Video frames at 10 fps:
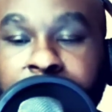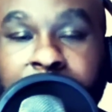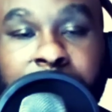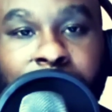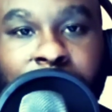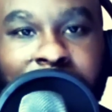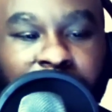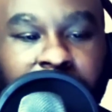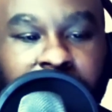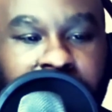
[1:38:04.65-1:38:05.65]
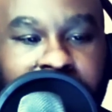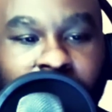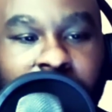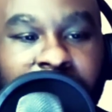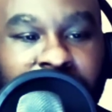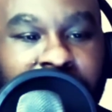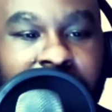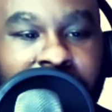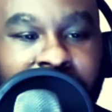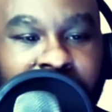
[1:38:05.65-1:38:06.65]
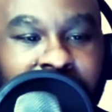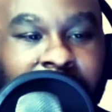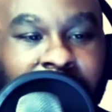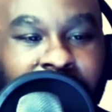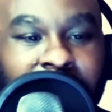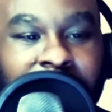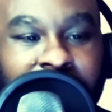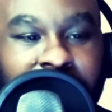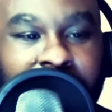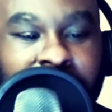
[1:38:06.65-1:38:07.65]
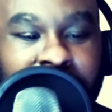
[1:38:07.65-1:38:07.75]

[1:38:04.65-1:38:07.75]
Maybe people will actually learn how to wash their hands and things like that.